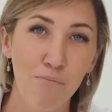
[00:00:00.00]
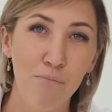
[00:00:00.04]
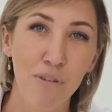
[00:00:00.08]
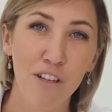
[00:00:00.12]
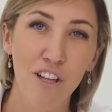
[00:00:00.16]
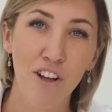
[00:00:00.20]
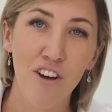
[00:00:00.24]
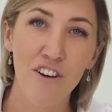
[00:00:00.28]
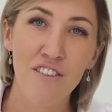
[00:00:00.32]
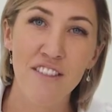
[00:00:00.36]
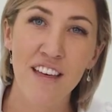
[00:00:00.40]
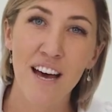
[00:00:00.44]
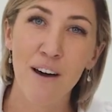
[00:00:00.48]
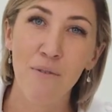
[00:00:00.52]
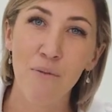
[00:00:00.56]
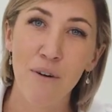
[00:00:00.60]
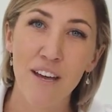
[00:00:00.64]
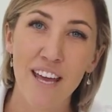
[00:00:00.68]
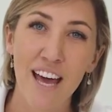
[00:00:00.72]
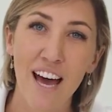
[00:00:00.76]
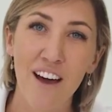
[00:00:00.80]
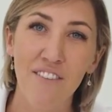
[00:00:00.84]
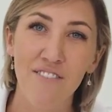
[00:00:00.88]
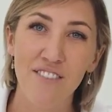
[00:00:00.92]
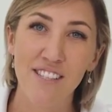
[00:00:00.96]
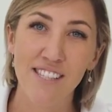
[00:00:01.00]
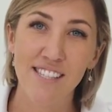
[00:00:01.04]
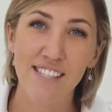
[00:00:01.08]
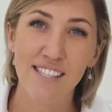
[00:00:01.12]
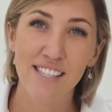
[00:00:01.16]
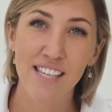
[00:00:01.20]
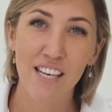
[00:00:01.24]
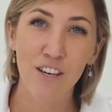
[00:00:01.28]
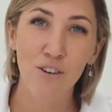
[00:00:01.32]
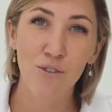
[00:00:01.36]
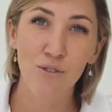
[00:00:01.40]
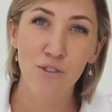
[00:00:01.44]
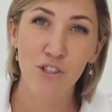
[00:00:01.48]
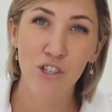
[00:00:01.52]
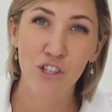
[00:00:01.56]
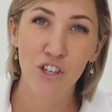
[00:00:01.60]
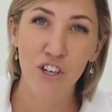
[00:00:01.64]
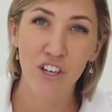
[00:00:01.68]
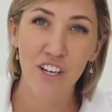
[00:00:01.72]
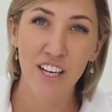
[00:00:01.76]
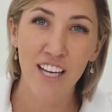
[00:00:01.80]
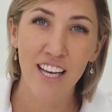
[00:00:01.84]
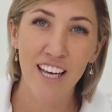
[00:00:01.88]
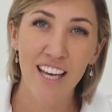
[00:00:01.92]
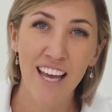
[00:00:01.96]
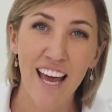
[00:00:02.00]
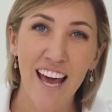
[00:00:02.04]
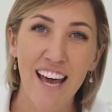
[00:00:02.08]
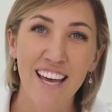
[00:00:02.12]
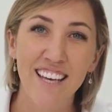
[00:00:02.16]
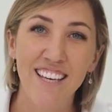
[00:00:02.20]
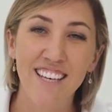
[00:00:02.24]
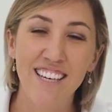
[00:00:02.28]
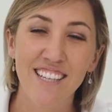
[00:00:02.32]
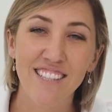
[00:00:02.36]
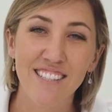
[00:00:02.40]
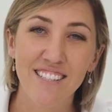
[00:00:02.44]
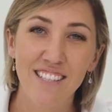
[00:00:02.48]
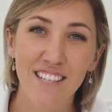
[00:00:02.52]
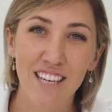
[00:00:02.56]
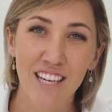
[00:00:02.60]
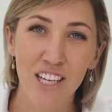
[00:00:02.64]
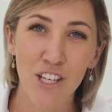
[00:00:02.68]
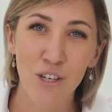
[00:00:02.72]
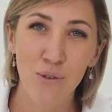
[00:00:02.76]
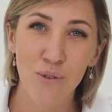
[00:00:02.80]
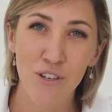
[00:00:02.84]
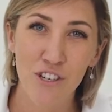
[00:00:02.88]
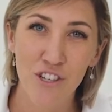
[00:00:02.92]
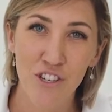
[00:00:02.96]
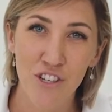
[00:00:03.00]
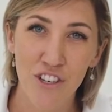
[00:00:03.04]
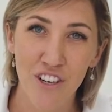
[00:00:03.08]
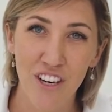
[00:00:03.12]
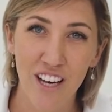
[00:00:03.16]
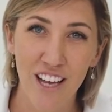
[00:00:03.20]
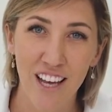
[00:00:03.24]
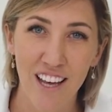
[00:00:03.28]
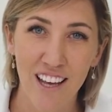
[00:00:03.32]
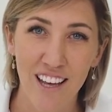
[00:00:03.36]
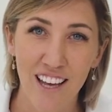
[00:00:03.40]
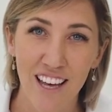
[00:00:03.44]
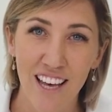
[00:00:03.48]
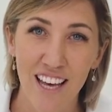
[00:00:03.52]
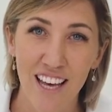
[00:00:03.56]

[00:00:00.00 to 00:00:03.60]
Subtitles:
Below that, we have the single shooting and continuous shooting.